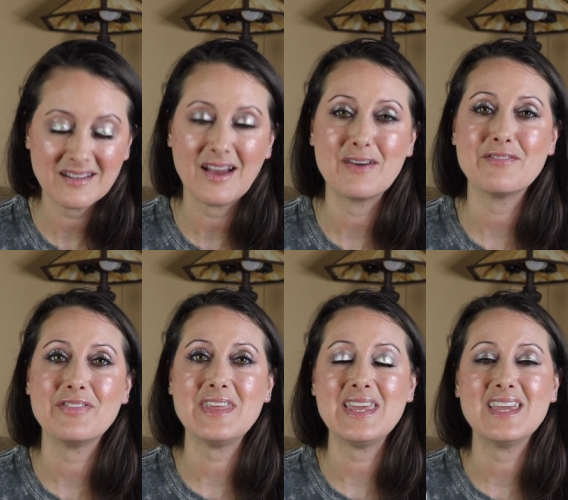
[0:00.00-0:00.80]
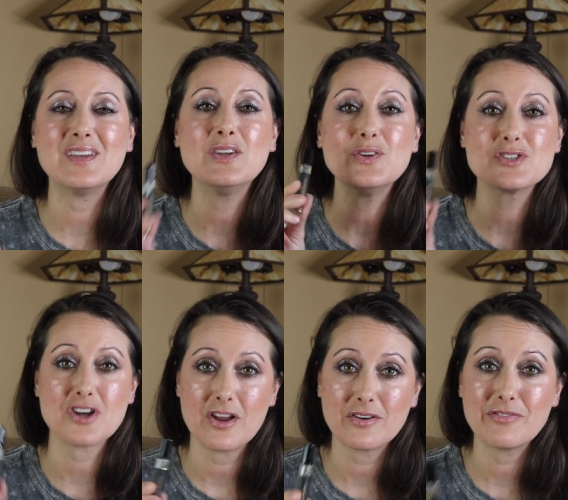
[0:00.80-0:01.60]
of the new
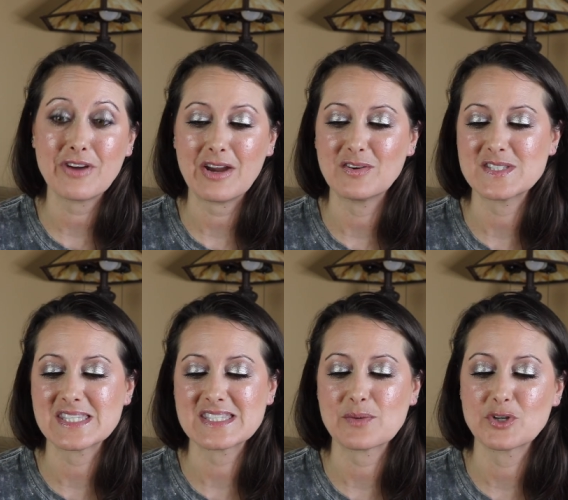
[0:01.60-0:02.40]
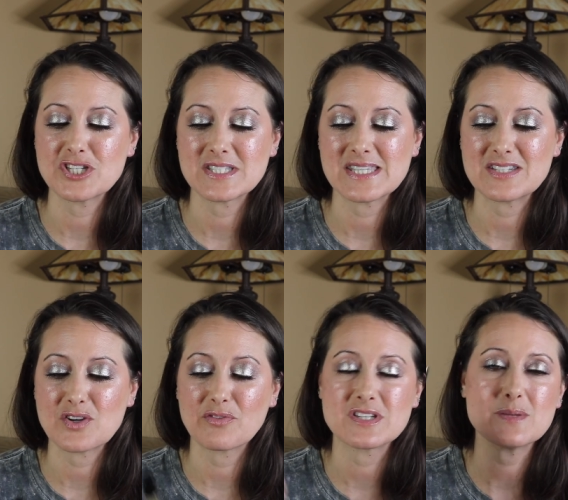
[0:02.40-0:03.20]
genre fragrances that were just sent
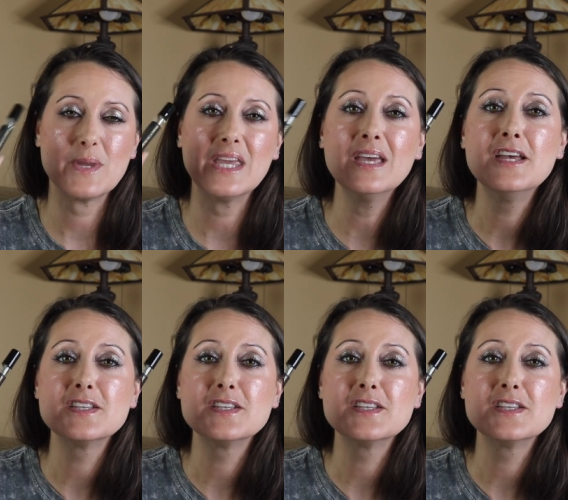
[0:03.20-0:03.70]
over to me.